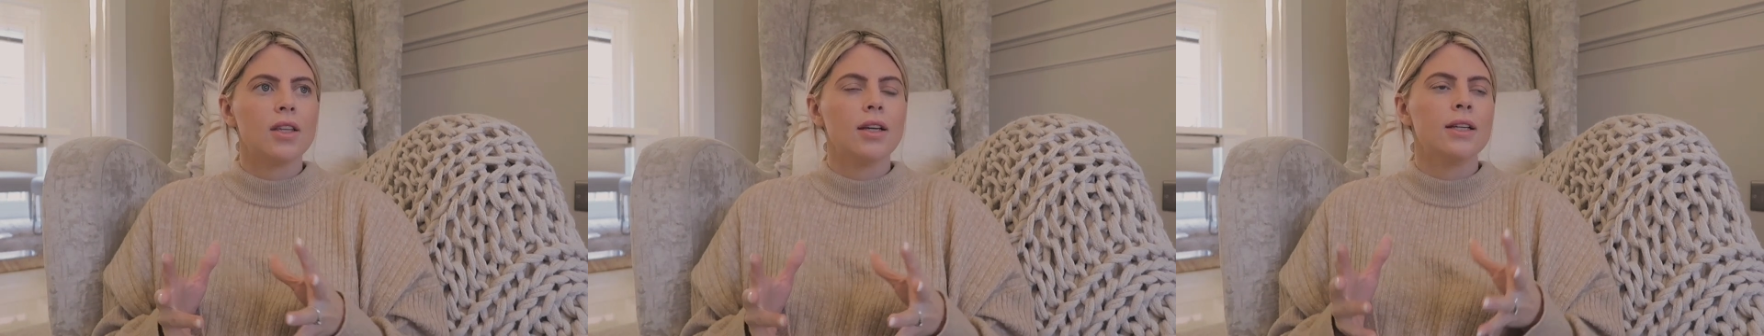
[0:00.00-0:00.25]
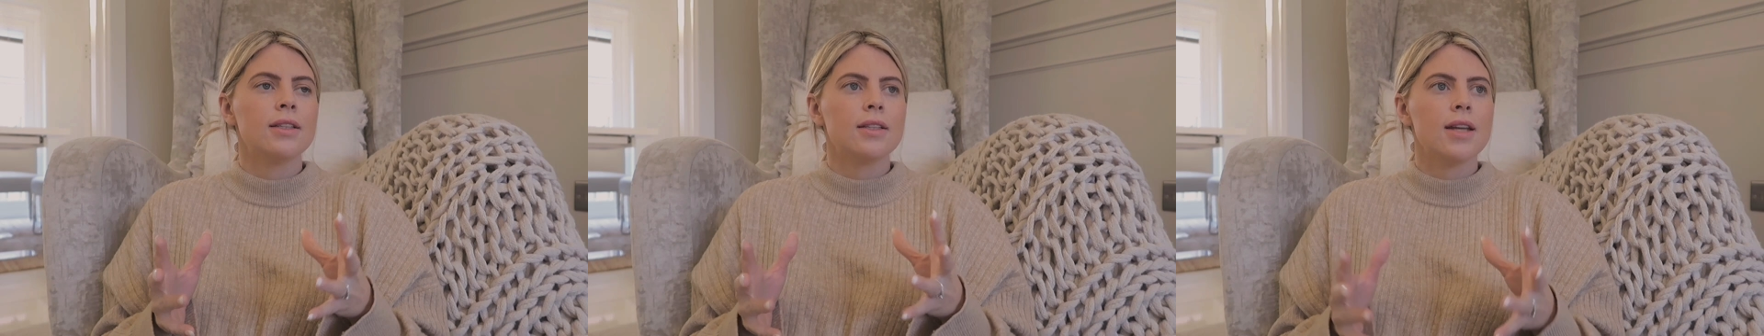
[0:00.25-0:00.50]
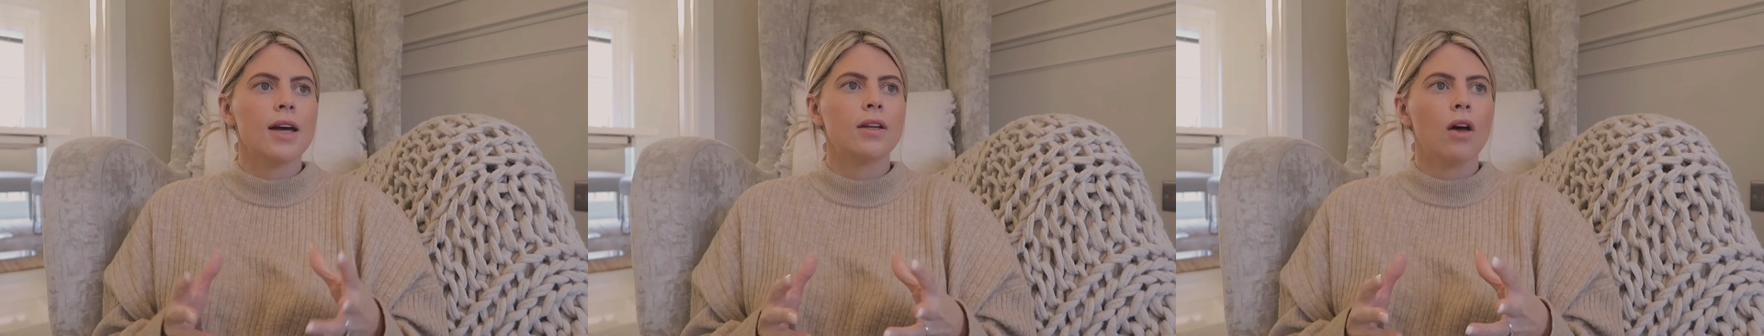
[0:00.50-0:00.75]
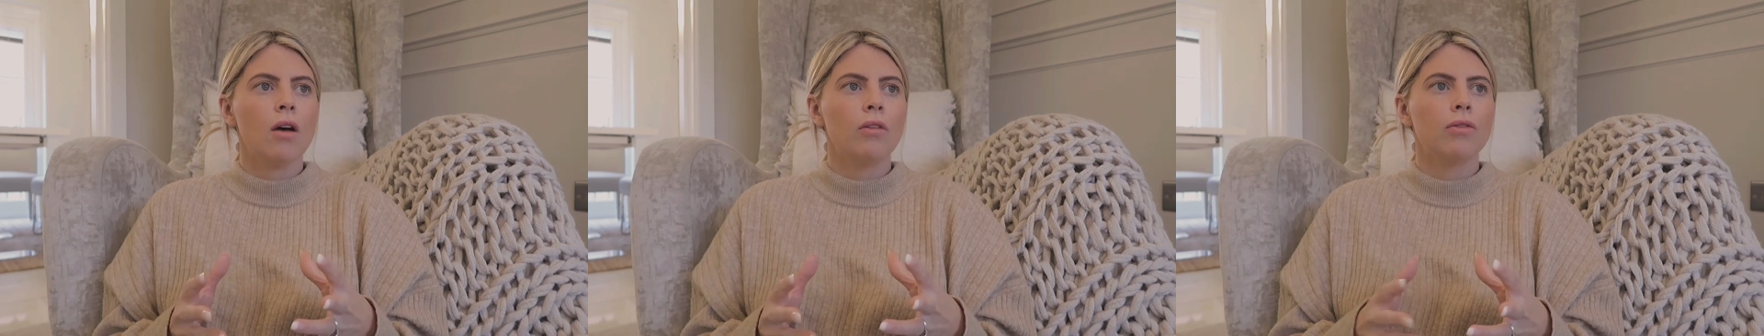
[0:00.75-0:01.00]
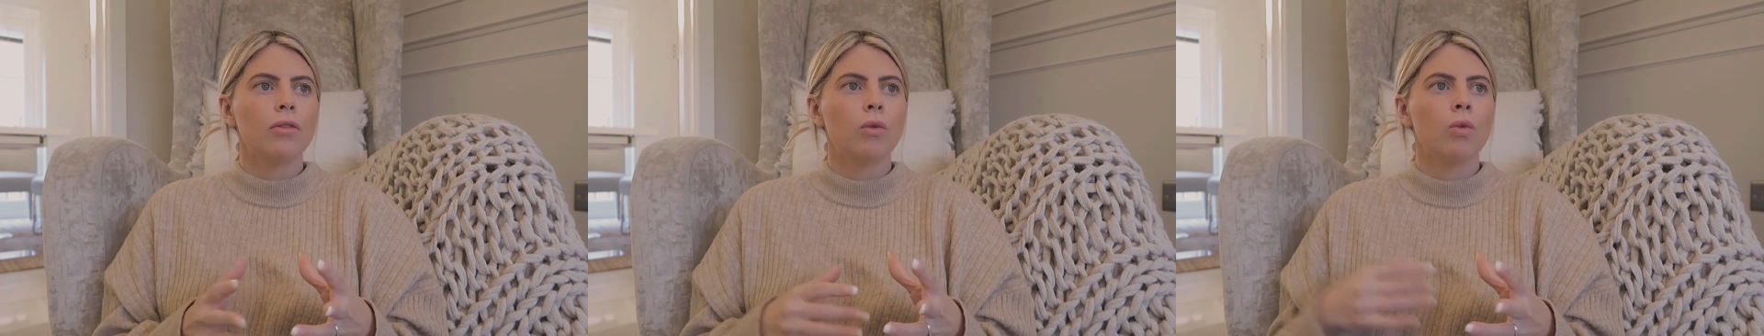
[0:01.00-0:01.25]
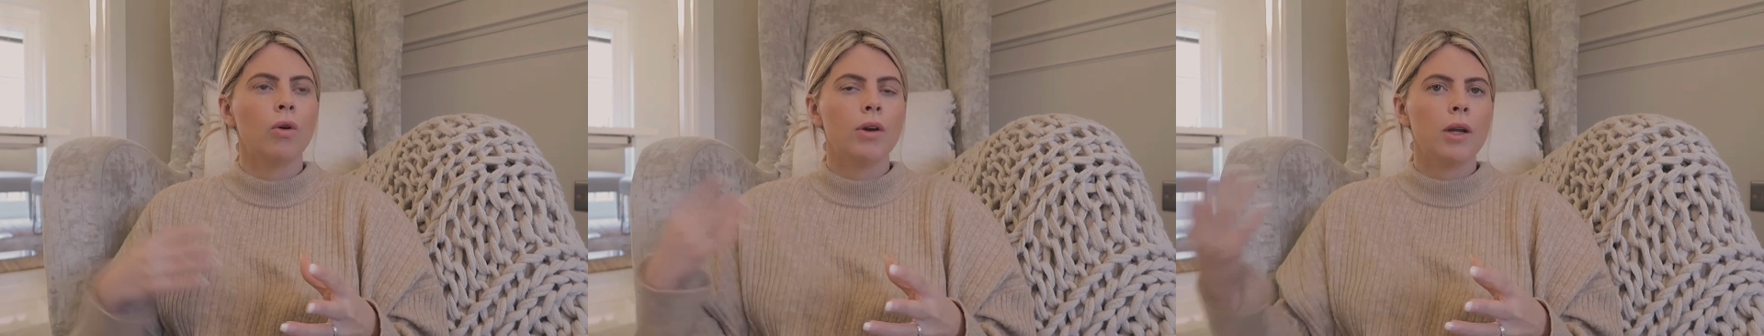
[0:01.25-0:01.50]
instead of
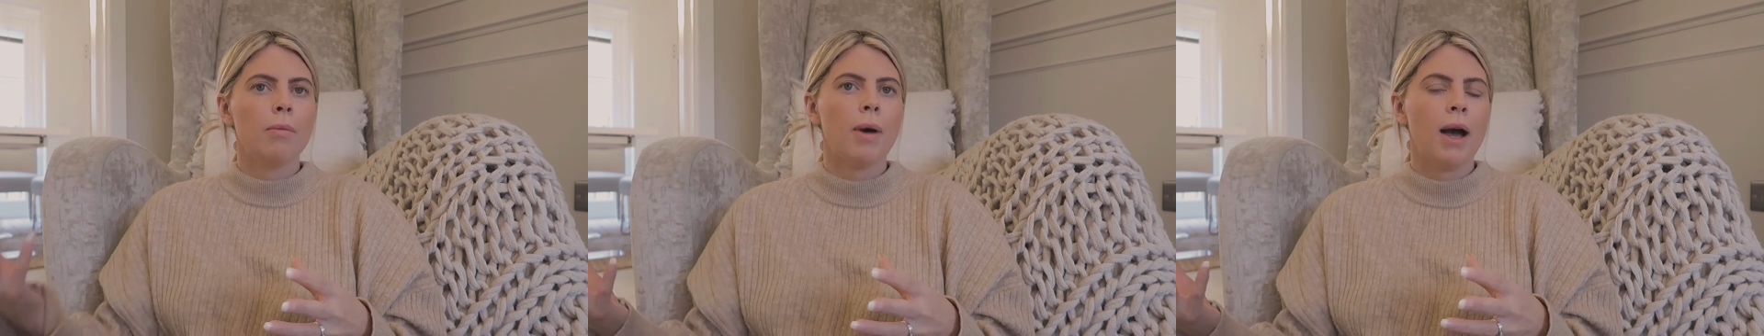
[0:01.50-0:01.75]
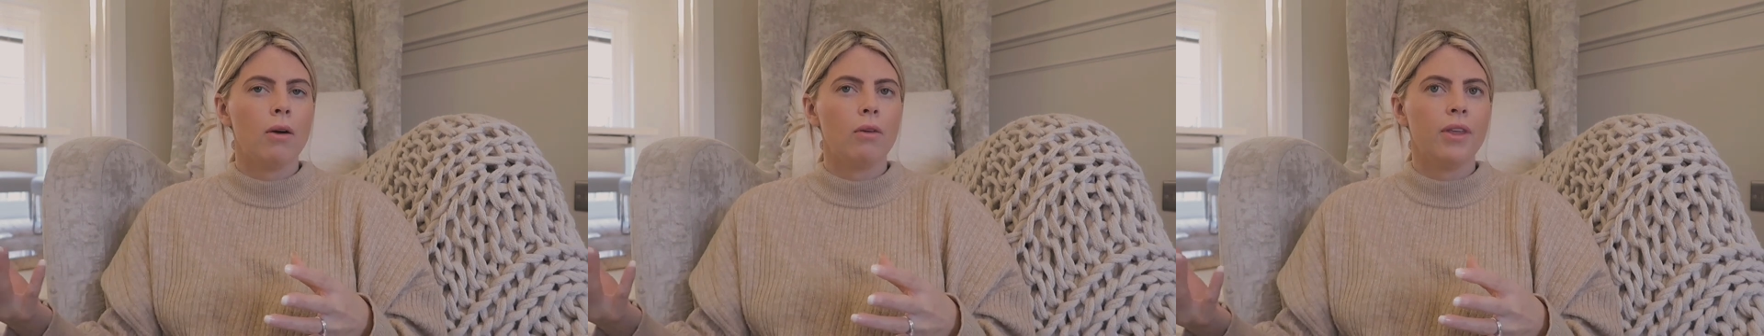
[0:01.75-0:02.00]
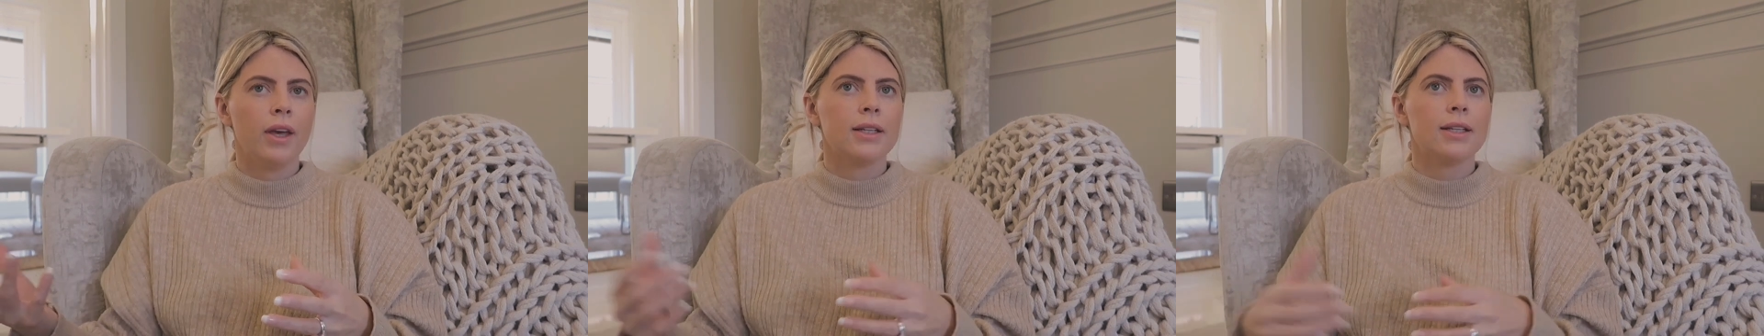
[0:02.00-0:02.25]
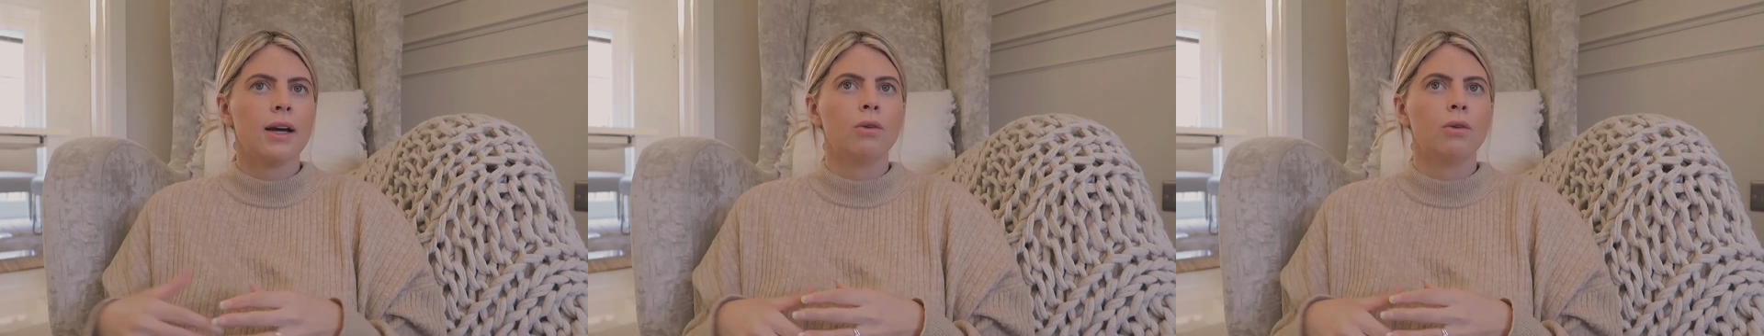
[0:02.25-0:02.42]
worrying about things,